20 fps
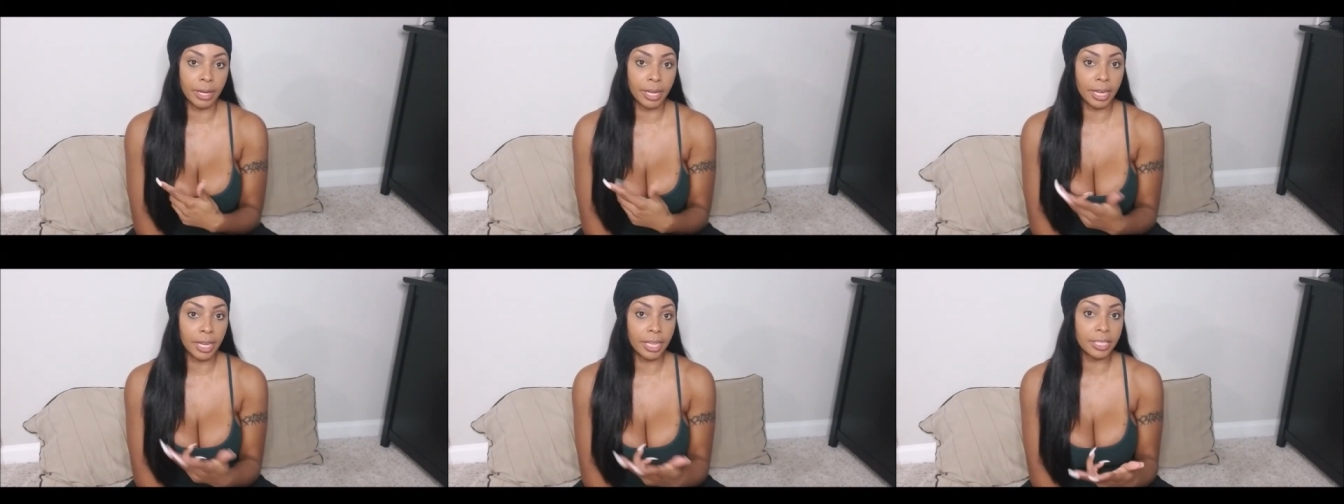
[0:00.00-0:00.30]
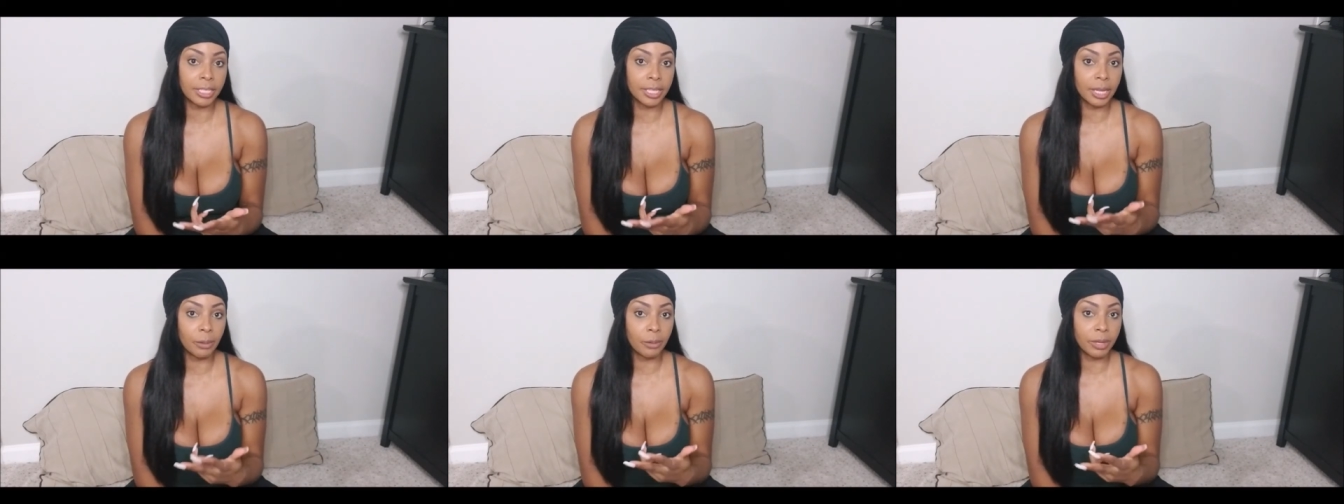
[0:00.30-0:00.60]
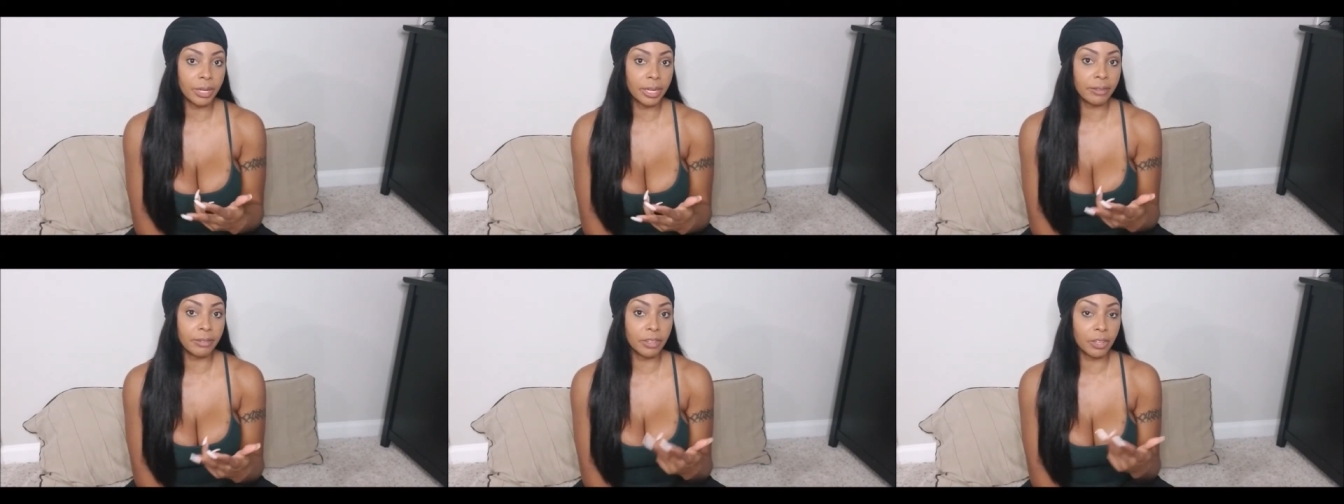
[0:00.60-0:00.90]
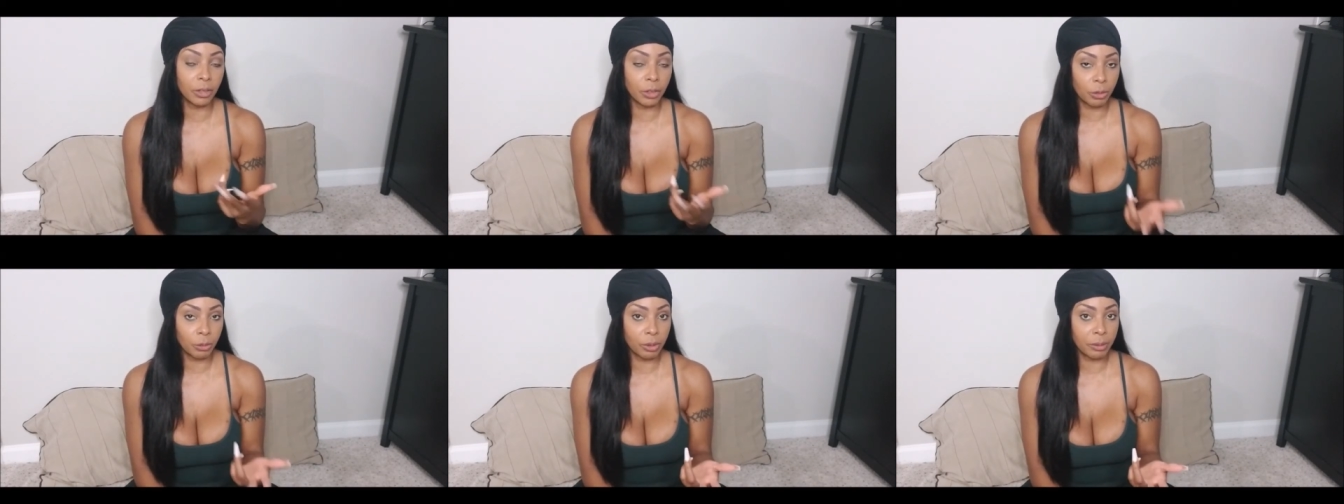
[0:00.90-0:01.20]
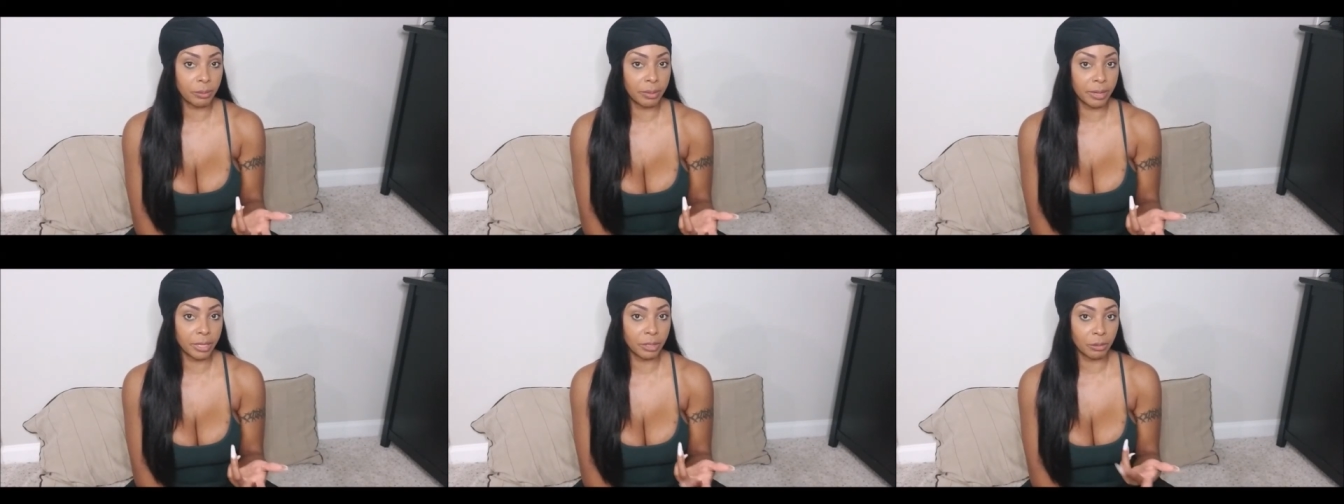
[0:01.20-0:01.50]
And like I said, we lived in a
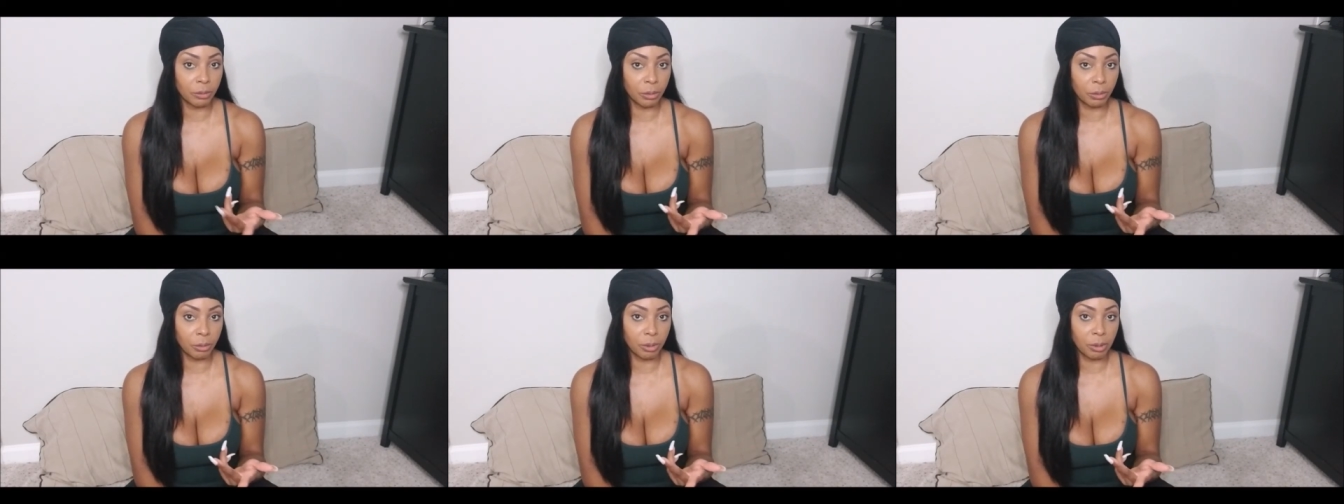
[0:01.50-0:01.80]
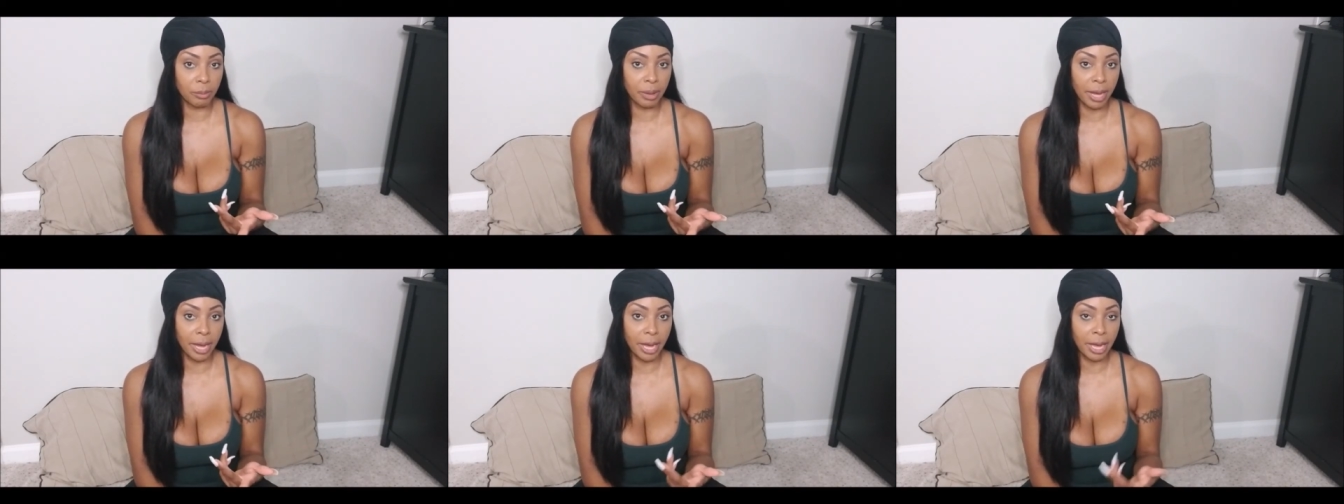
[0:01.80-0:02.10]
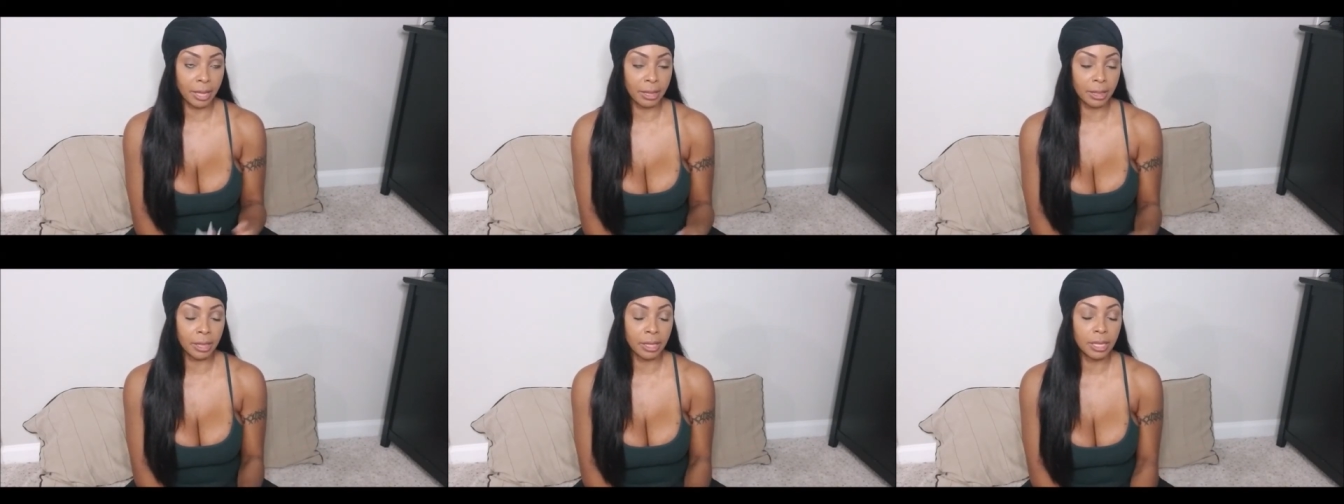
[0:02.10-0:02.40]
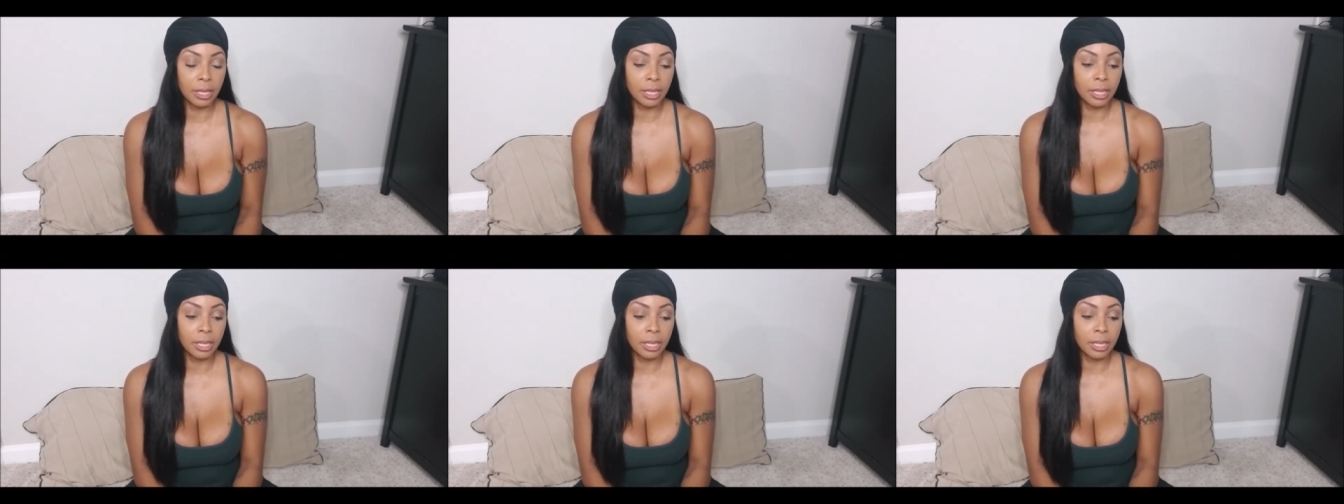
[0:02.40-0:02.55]
three bedroom, three bath.